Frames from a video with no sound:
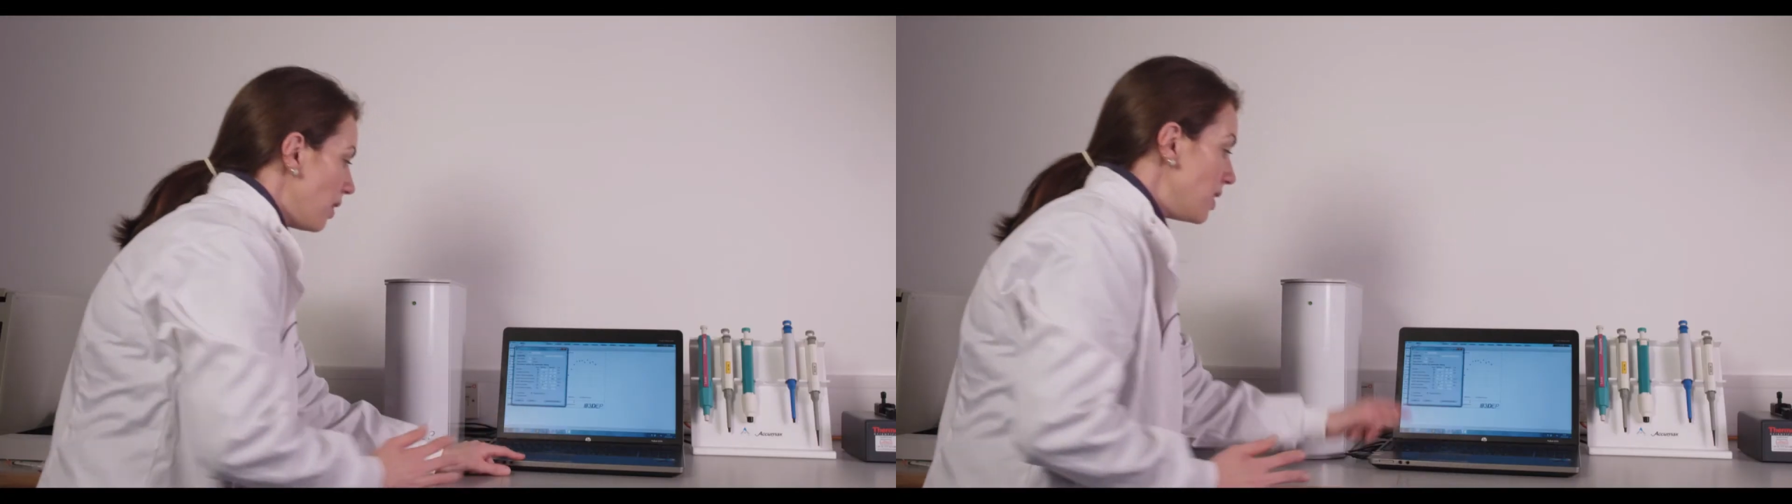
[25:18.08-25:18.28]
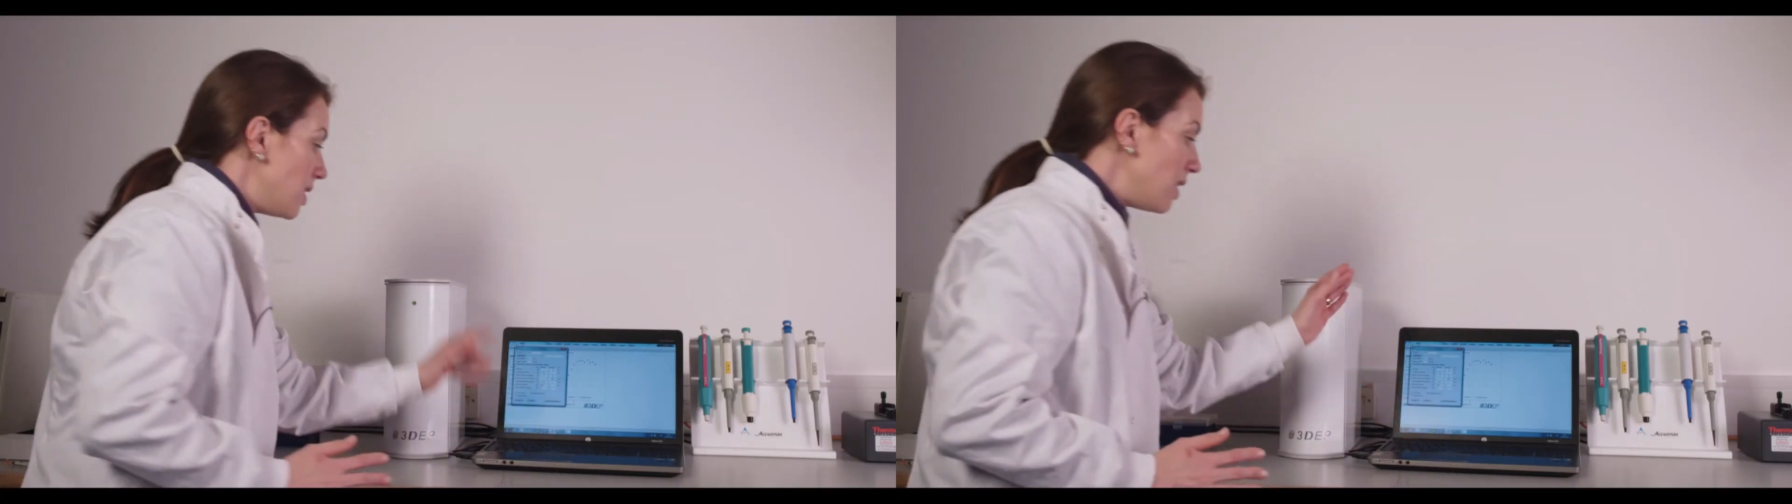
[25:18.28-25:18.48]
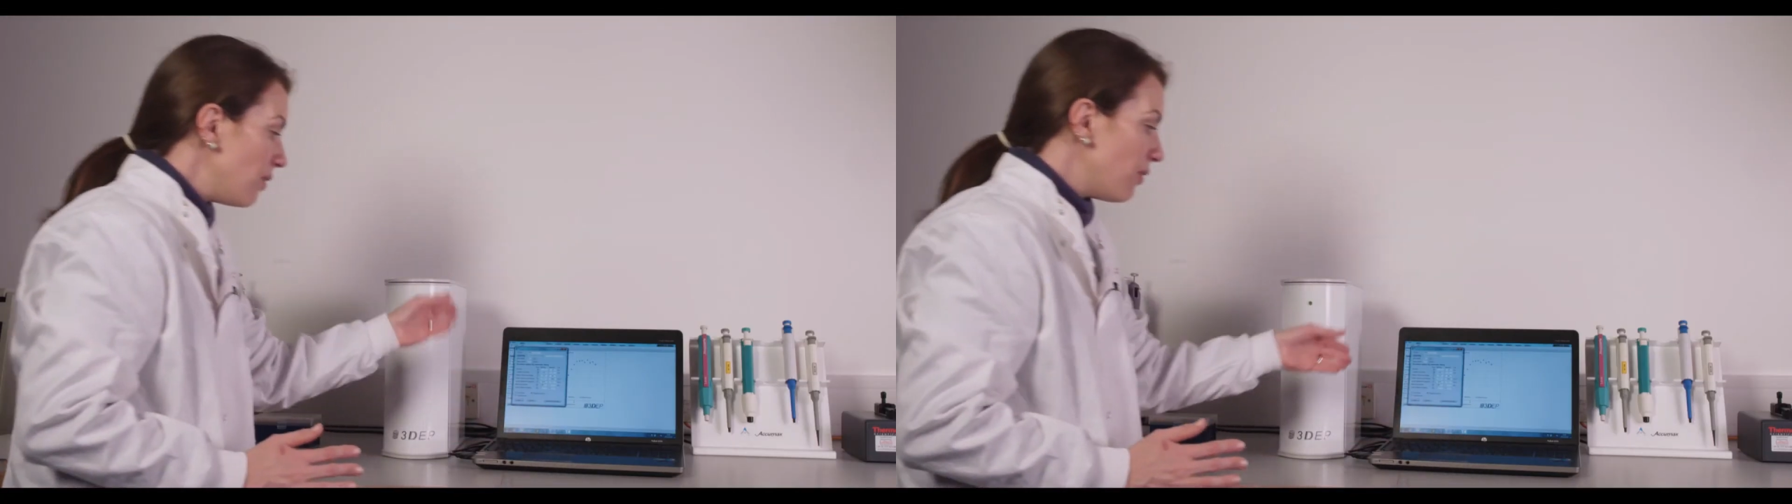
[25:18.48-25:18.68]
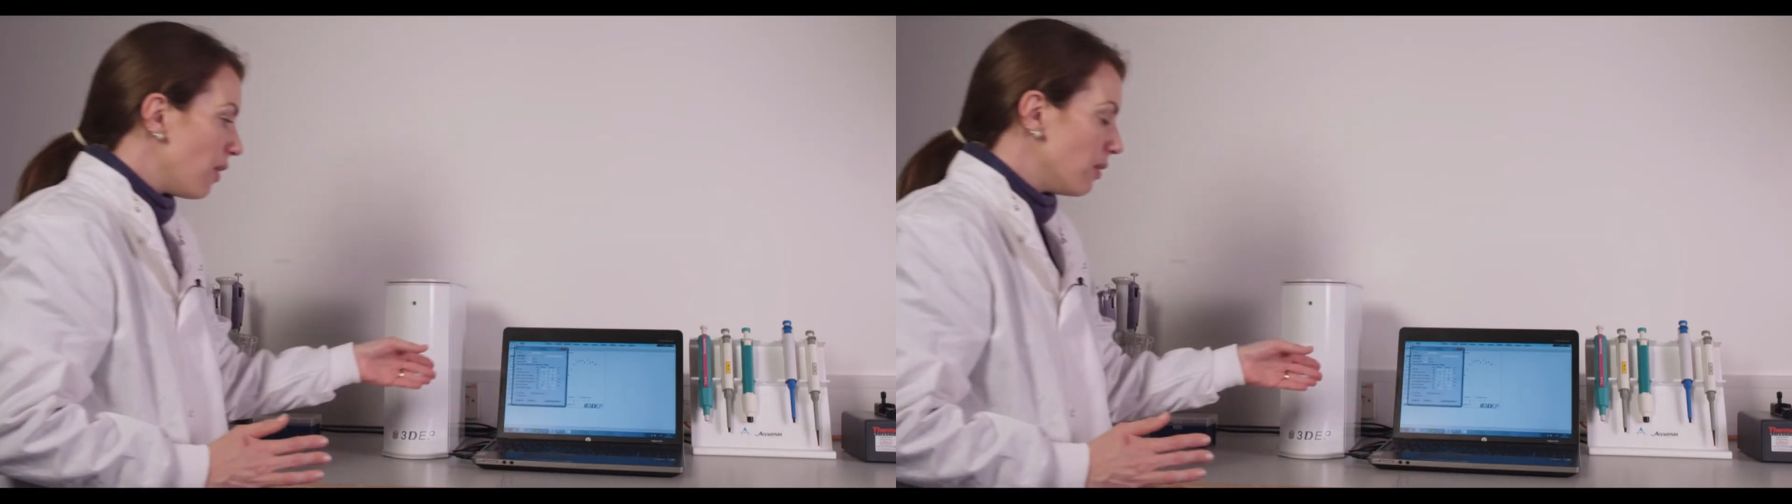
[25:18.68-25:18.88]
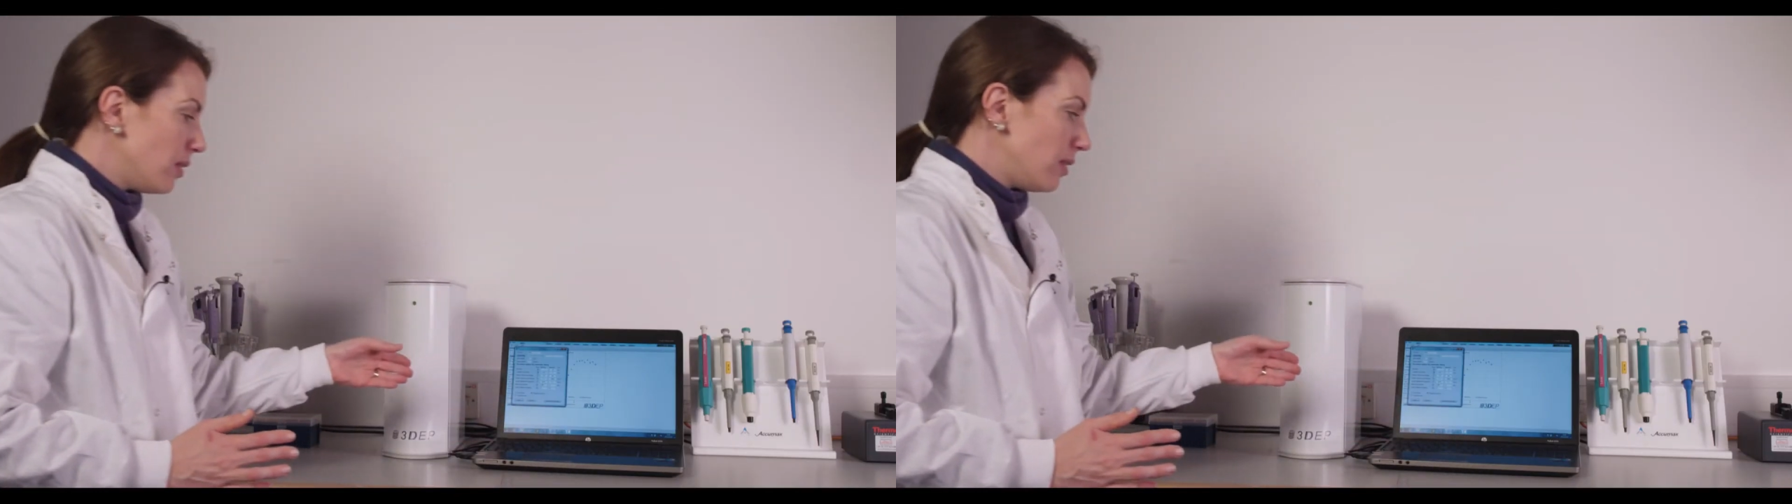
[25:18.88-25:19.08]
the
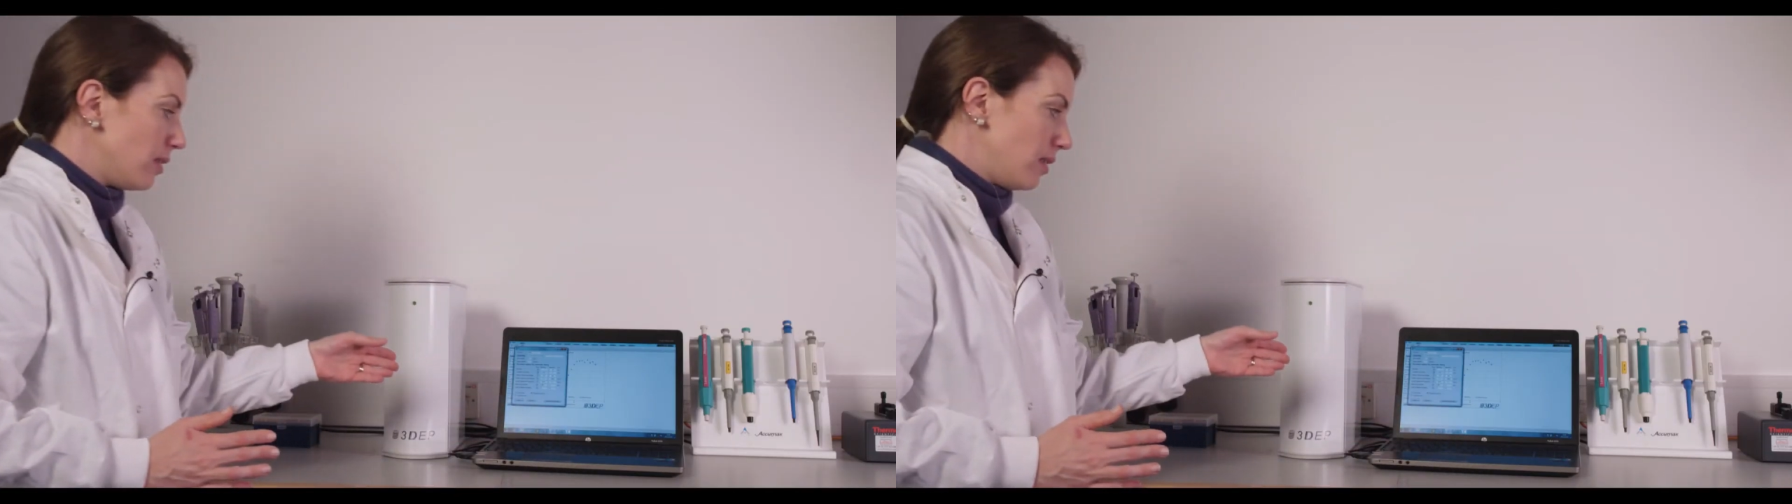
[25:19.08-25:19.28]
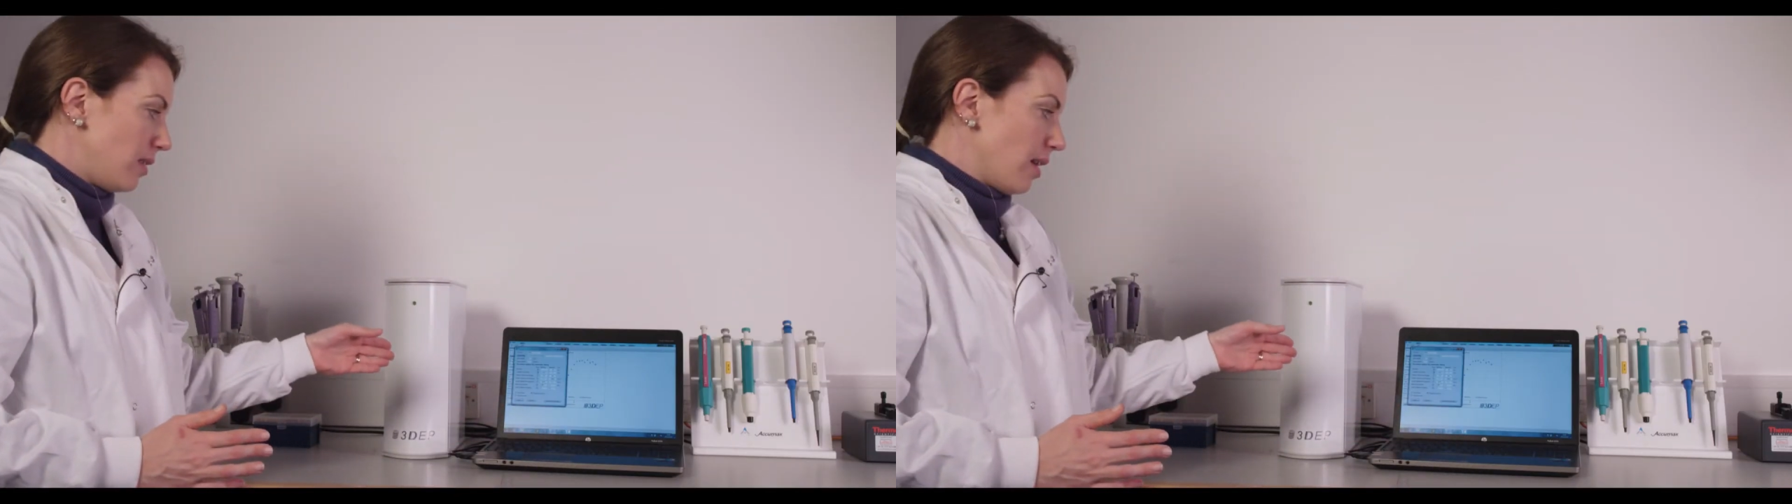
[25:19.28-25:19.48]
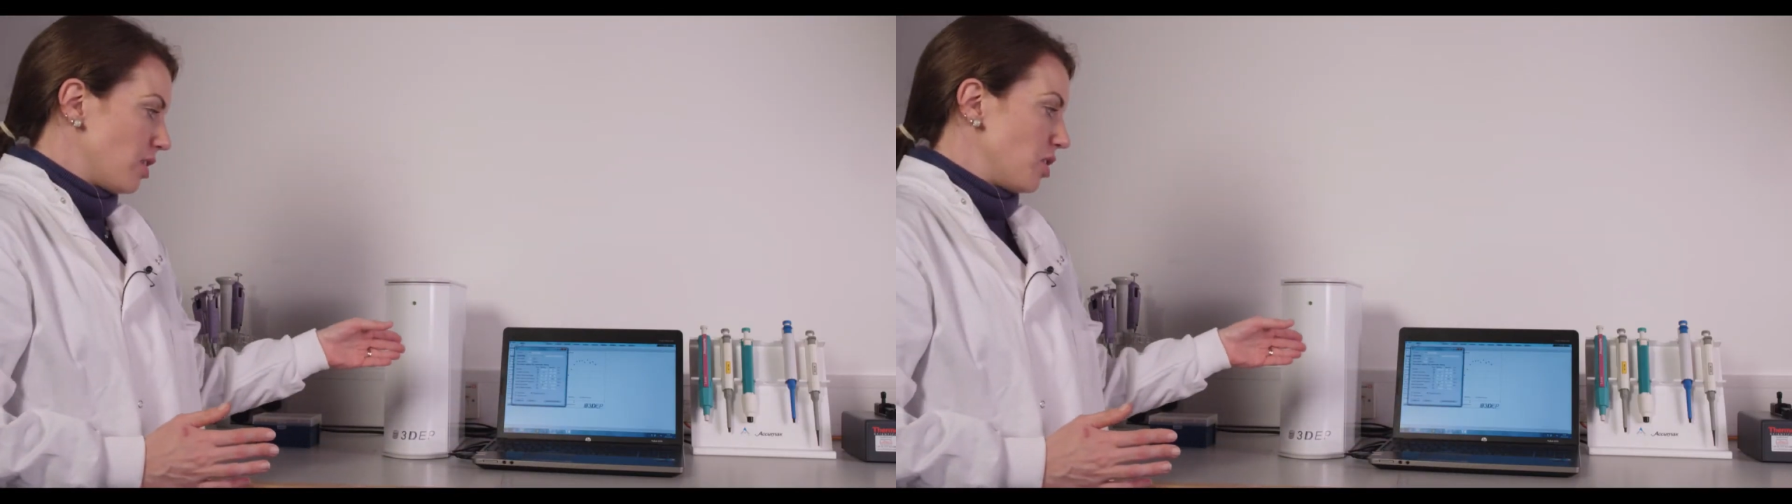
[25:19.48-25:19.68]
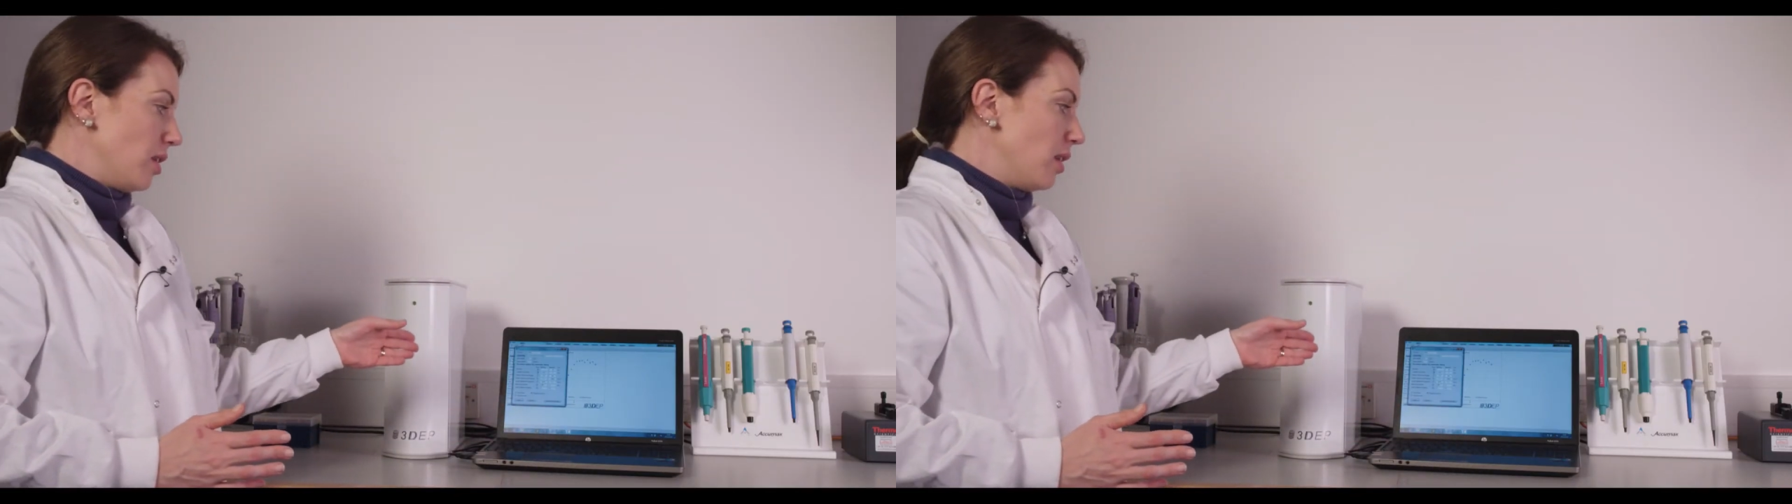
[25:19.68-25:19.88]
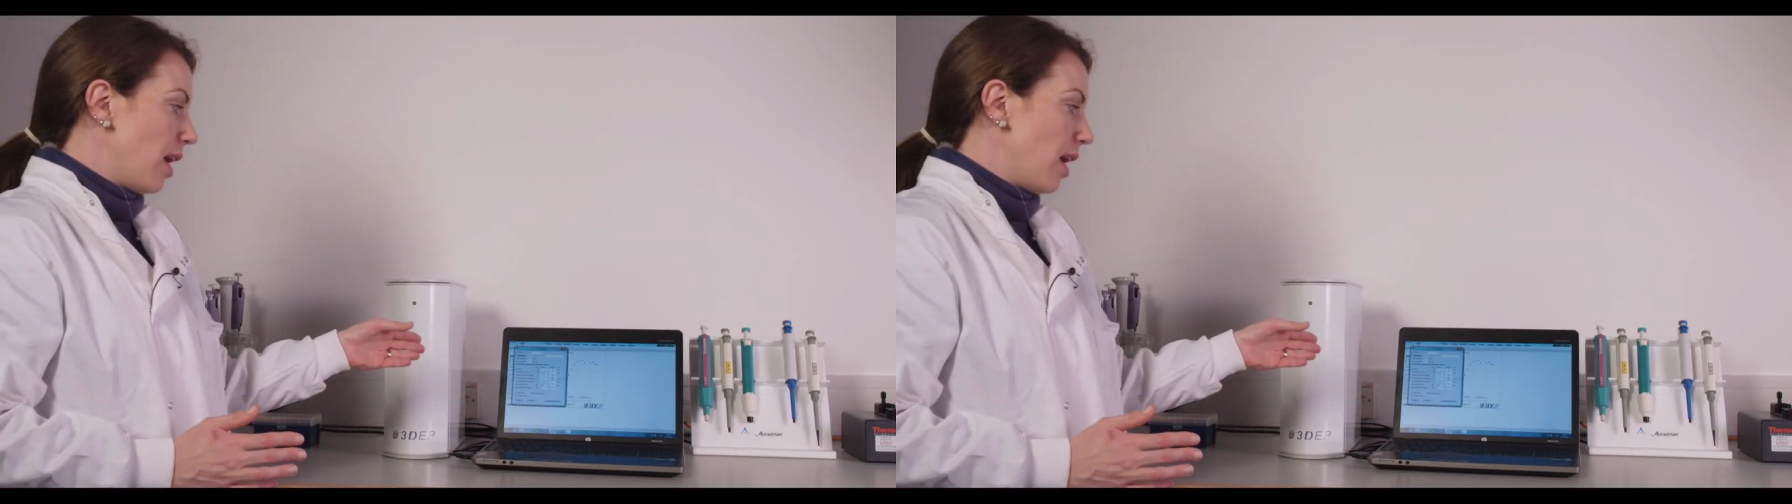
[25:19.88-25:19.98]
defaults section,